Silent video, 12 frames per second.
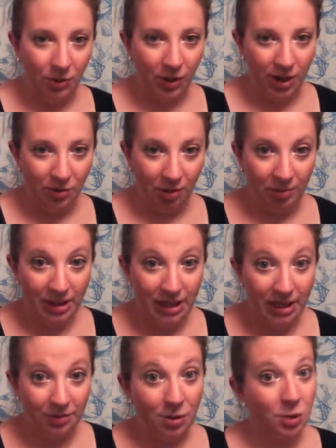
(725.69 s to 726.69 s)
what I normally
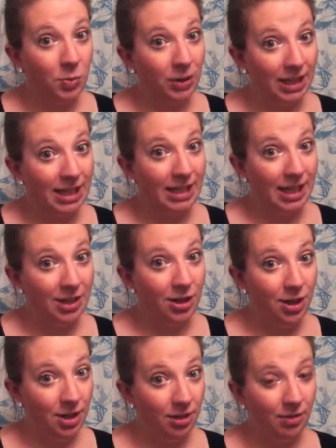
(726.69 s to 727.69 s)
eat, which is what they said to
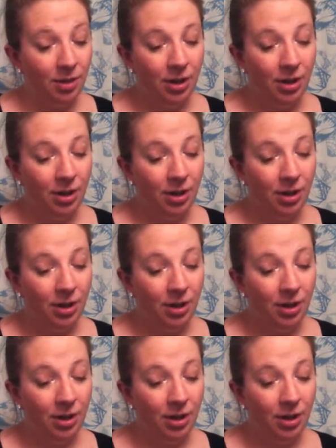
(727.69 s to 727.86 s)
do.